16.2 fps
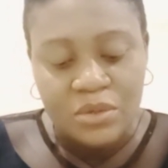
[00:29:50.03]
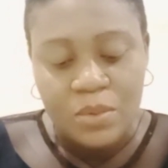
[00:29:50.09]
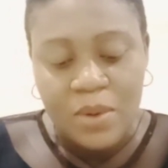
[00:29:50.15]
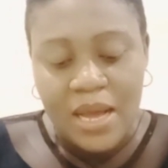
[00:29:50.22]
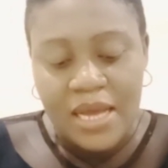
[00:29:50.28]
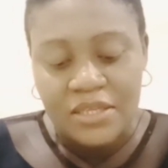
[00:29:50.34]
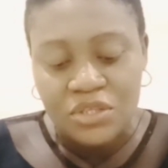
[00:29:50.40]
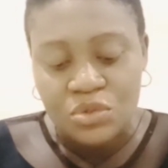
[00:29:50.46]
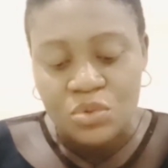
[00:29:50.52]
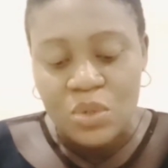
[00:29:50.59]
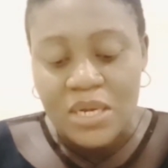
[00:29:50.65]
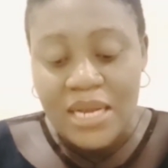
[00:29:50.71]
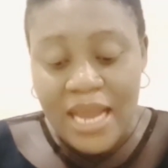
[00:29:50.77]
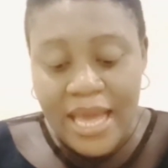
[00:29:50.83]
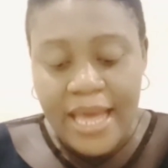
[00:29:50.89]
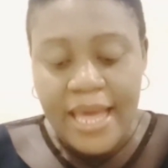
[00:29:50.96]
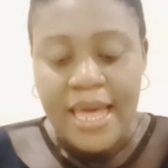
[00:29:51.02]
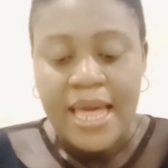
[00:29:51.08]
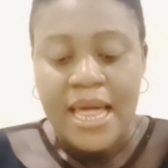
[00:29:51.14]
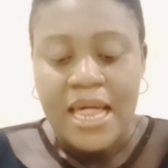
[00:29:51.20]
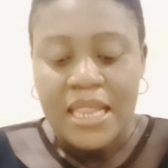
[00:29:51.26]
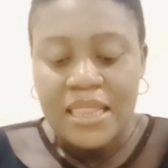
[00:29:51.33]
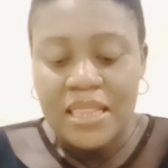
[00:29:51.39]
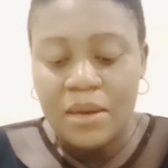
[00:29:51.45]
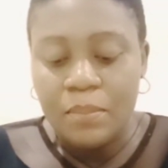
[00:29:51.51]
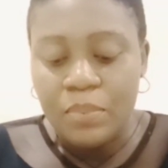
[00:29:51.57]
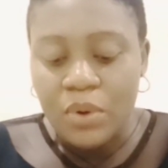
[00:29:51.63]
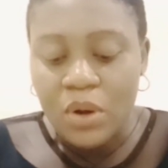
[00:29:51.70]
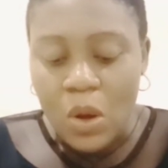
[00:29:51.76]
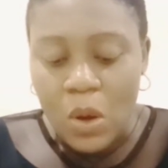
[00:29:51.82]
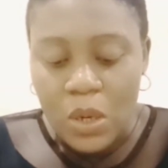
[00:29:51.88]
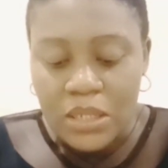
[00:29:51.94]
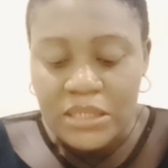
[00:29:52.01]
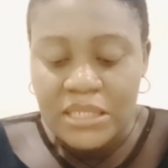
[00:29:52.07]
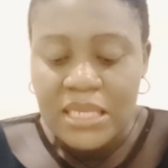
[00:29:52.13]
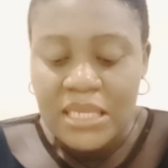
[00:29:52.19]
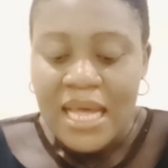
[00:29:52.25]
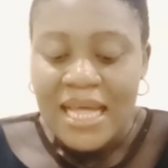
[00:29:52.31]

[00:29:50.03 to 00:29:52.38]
required to lay the blocks,